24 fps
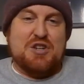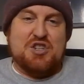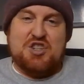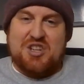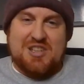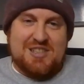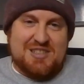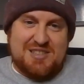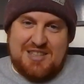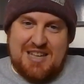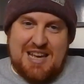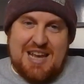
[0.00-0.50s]
a
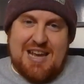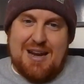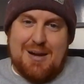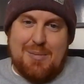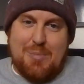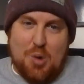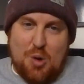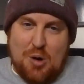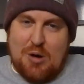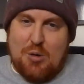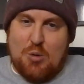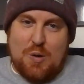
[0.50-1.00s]
phishing
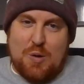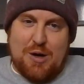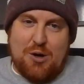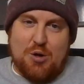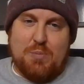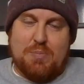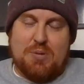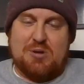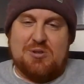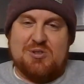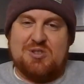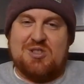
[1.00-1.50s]
scam or a
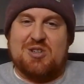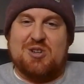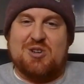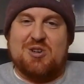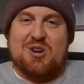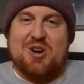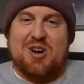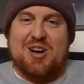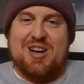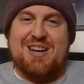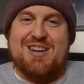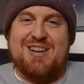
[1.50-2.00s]
real
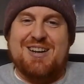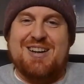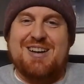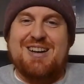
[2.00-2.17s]
person or not.